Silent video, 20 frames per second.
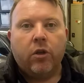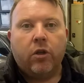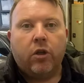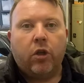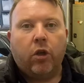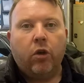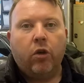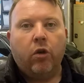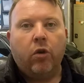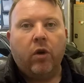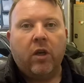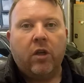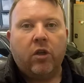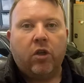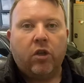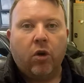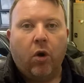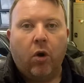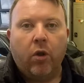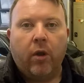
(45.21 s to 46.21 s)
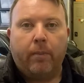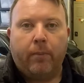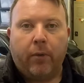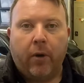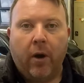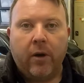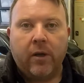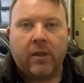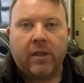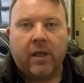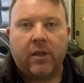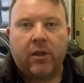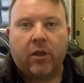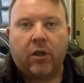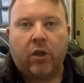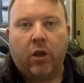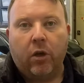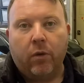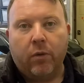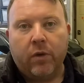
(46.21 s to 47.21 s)
to ensure the process
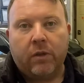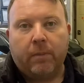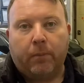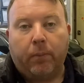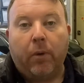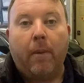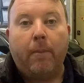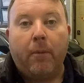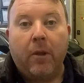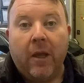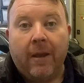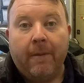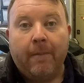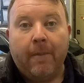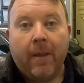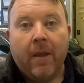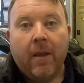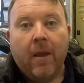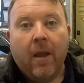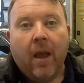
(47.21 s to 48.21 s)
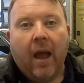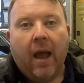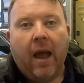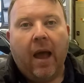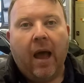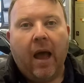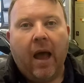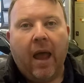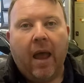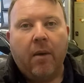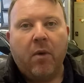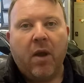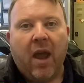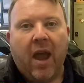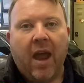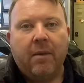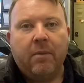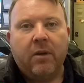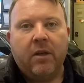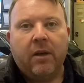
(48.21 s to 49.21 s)
cures properly. And we're
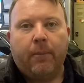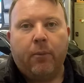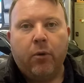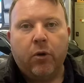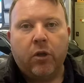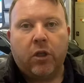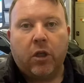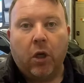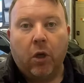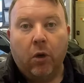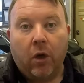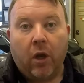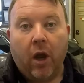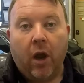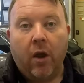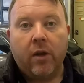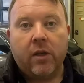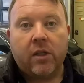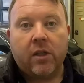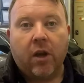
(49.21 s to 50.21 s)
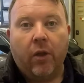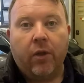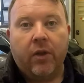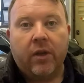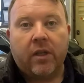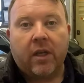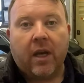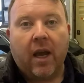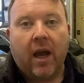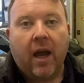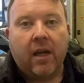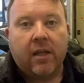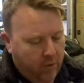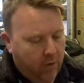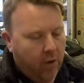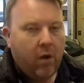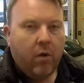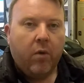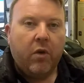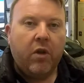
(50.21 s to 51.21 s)
aiming to put 2 coats on this car.
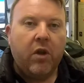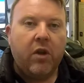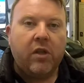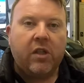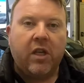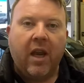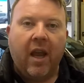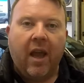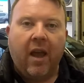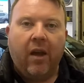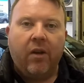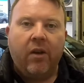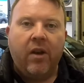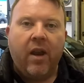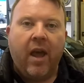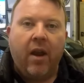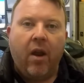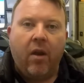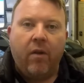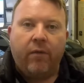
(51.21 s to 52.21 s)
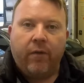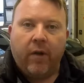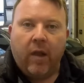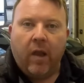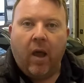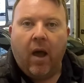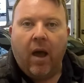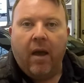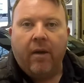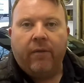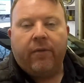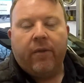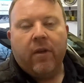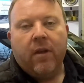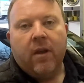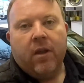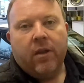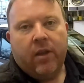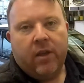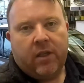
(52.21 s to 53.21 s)
We're using our Nano for Life.
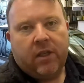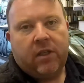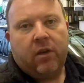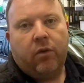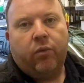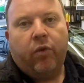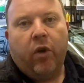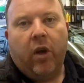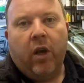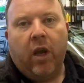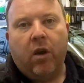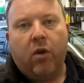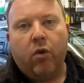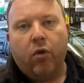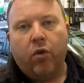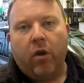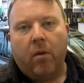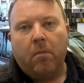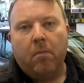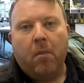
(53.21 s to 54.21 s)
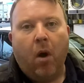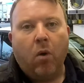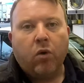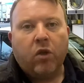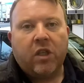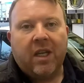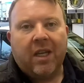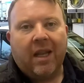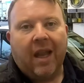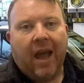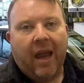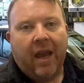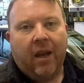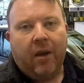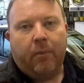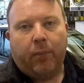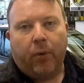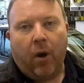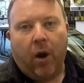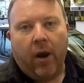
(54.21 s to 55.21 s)
This is a really good
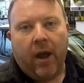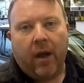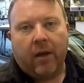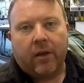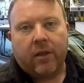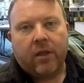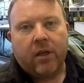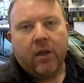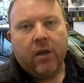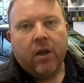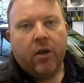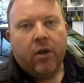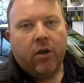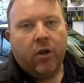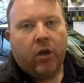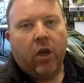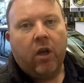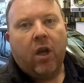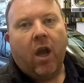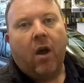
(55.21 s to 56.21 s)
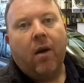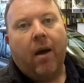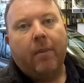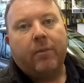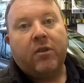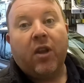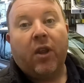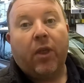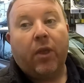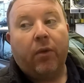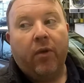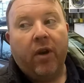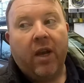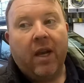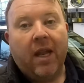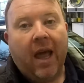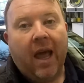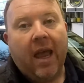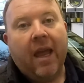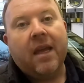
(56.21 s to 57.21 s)
multi-layered product. You can go up to 3
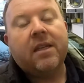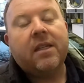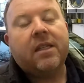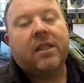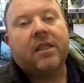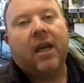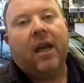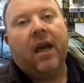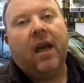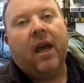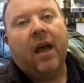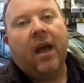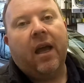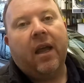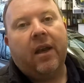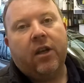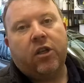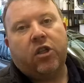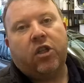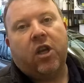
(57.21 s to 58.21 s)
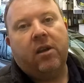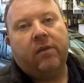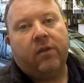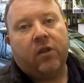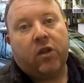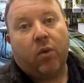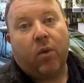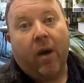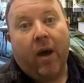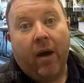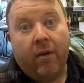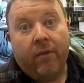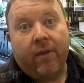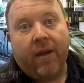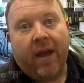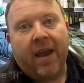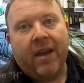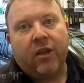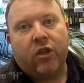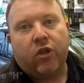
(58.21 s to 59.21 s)
layers and achieve a
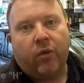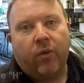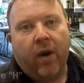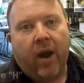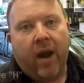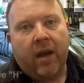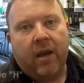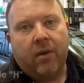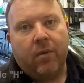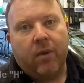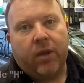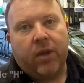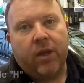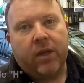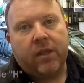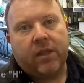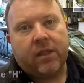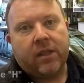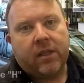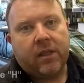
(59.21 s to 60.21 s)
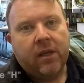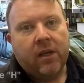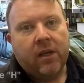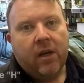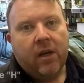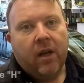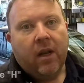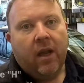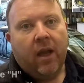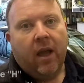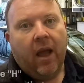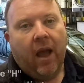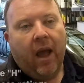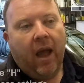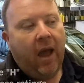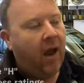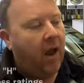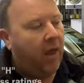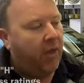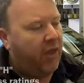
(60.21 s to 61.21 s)
12H rating with this.
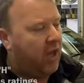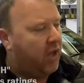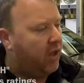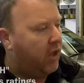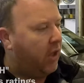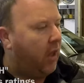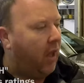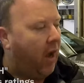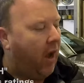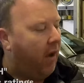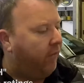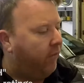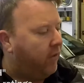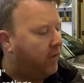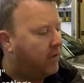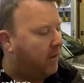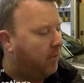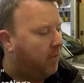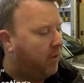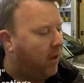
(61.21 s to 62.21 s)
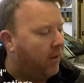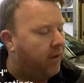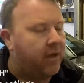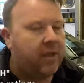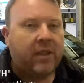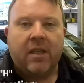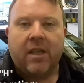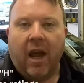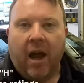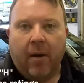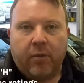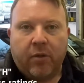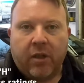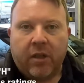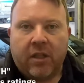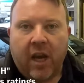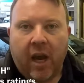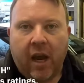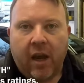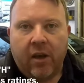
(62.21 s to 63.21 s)
And I think the life on something like this is up to
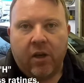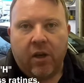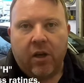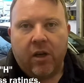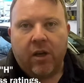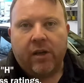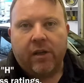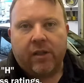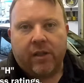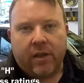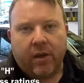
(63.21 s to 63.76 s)
10 years, so